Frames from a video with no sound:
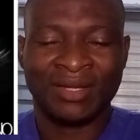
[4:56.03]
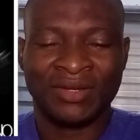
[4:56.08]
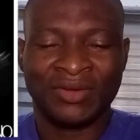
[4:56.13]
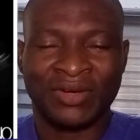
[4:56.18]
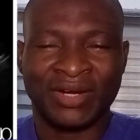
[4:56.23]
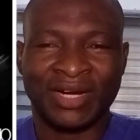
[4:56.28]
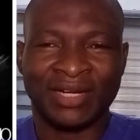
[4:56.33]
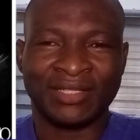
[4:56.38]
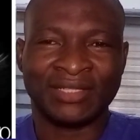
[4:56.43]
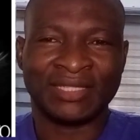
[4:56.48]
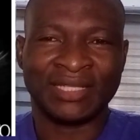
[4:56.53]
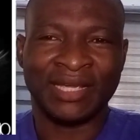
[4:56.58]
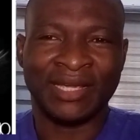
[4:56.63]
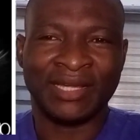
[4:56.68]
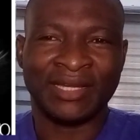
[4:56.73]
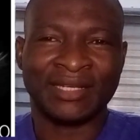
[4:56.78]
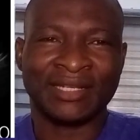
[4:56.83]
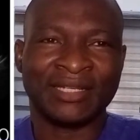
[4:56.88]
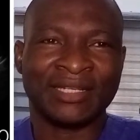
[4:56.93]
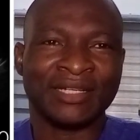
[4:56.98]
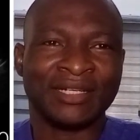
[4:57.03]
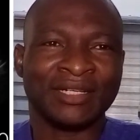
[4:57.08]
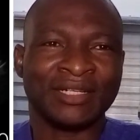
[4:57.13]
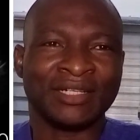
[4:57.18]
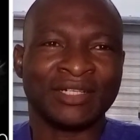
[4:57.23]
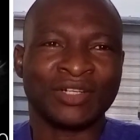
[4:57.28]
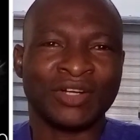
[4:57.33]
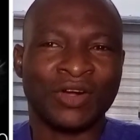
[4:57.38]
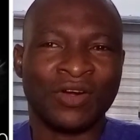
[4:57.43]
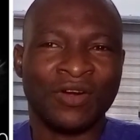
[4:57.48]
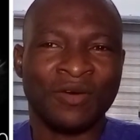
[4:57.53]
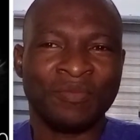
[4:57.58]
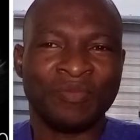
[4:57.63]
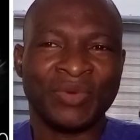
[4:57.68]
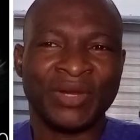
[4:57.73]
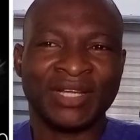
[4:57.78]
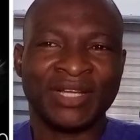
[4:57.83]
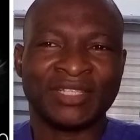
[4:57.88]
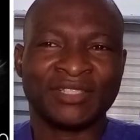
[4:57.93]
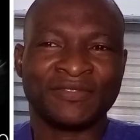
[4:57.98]
Whereas in the
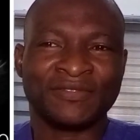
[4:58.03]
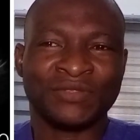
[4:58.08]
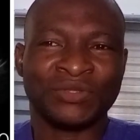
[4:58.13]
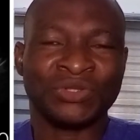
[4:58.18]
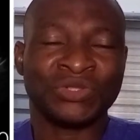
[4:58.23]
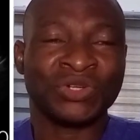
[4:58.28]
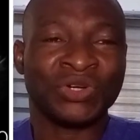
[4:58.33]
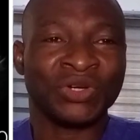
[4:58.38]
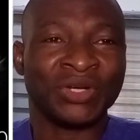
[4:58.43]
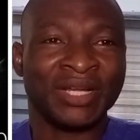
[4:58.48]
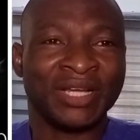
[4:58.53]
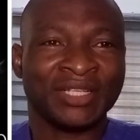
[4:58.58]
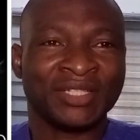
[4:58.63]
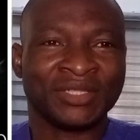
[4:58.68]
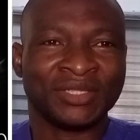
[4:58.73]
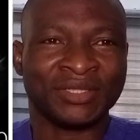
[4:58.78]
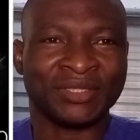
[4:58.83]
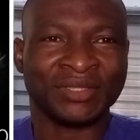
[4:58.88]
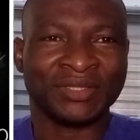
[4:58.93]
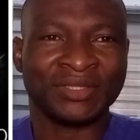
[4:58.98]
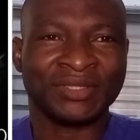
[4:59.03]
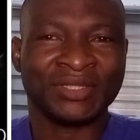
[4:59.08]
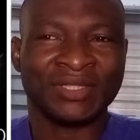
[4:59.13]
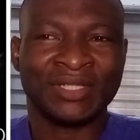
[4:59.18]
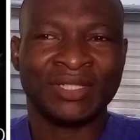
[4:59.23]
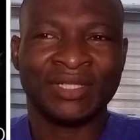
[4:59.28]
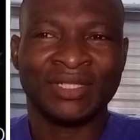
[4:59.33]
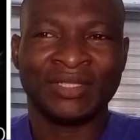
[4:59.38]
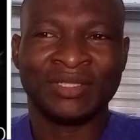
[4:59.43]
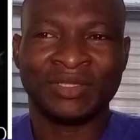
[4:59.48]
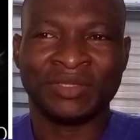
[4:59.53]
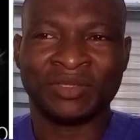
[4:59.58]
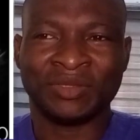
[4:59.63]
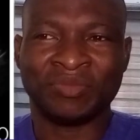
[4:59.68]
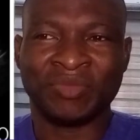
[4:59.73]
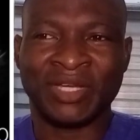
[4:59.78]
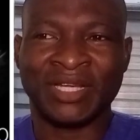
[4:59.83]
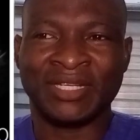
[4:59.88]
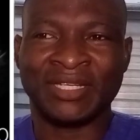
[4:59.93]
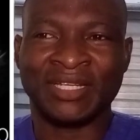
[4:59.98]
complex fluid collection, it
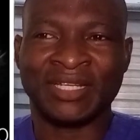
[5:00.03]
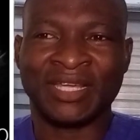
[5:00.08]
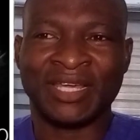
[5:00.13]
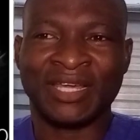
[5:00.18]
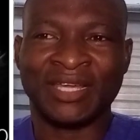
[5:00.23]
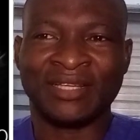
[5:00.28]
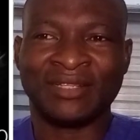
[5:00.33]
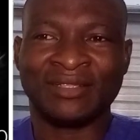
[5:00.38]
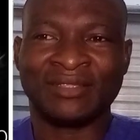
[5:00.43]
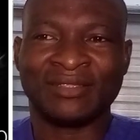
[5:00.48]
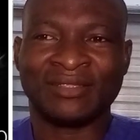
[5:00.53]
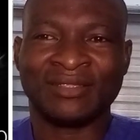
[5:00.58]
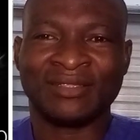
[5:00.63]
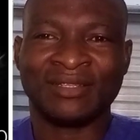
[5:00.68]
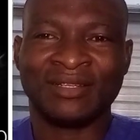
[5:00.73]
may indicate